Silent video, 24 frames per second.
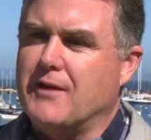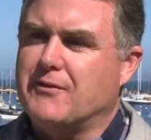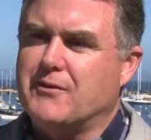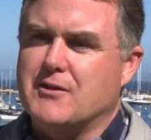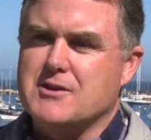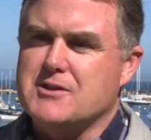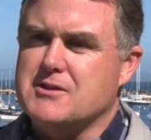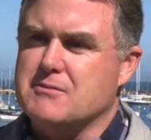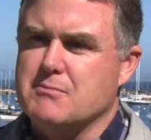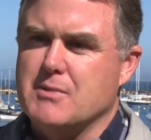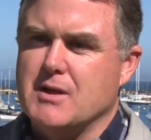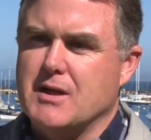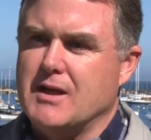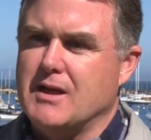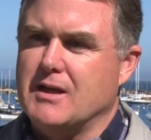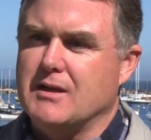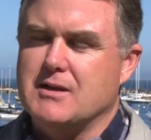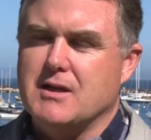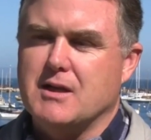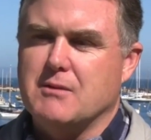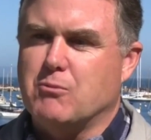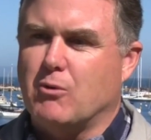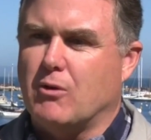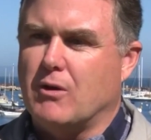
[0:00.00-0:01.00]
Not this
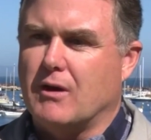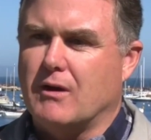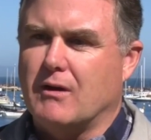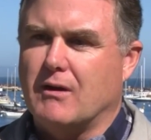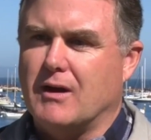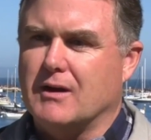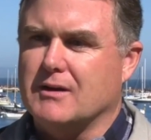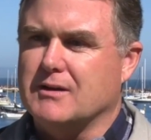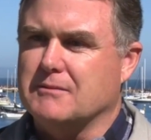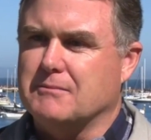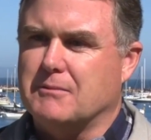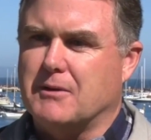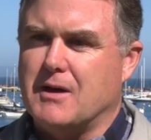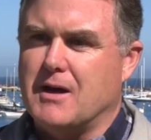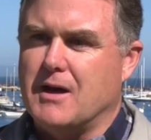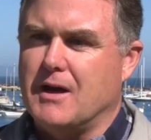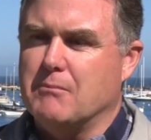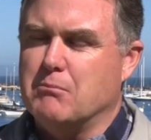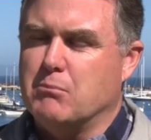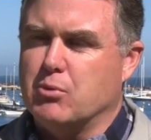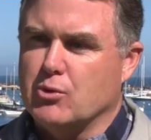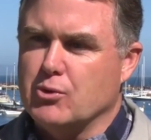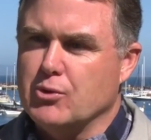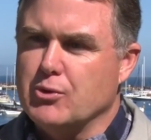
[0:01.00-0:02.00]
many deep water
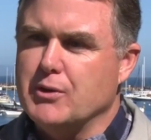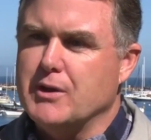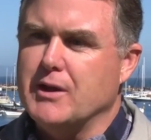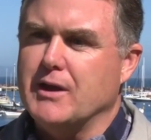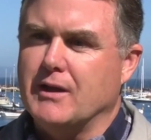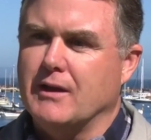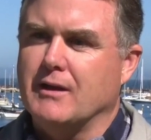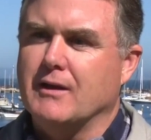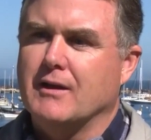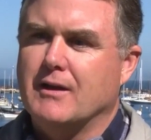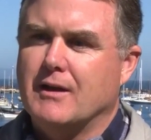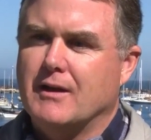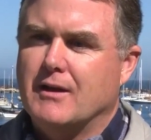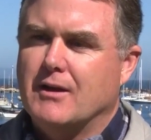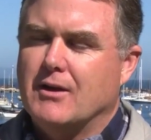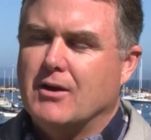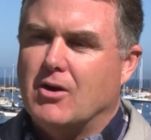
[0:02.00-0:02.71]
octopi brooding